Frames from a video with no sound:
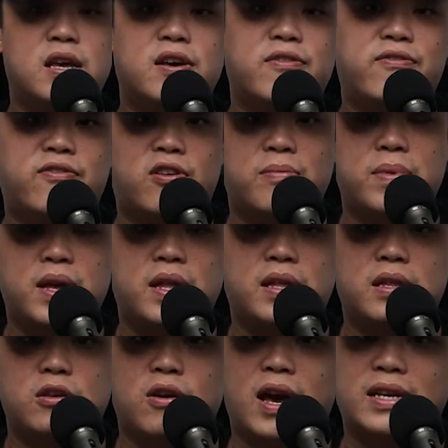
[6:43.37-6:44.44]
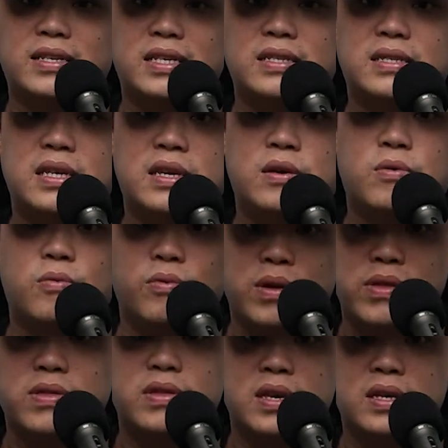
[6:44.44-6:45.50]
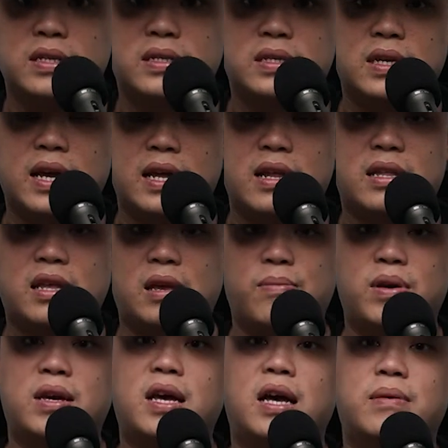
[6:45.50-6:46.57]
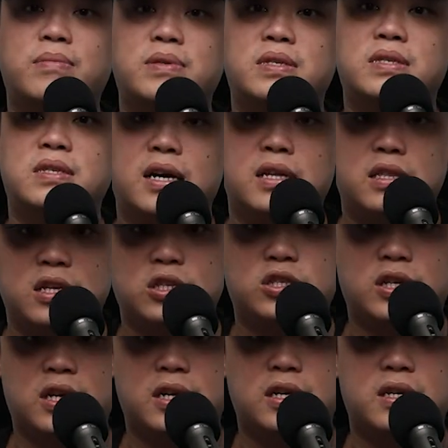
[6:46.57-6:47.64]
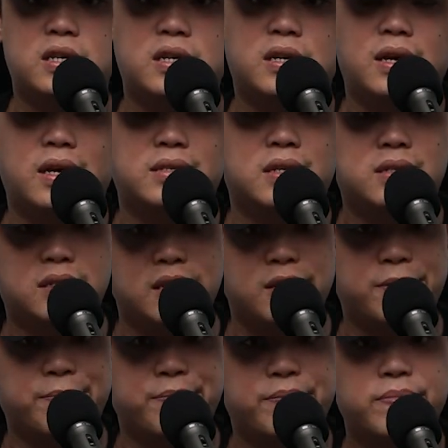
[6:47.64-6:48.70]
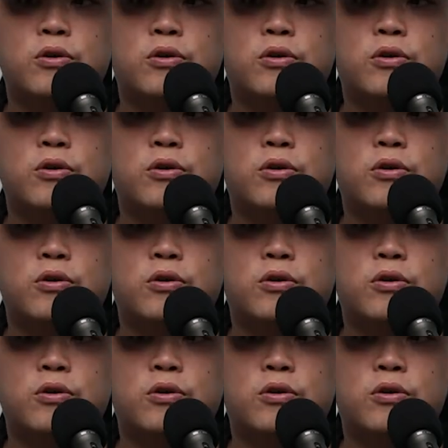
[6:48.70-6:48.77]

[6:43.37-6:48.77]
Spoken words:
Format your SSD with this and then it becomes a Ninja SSD.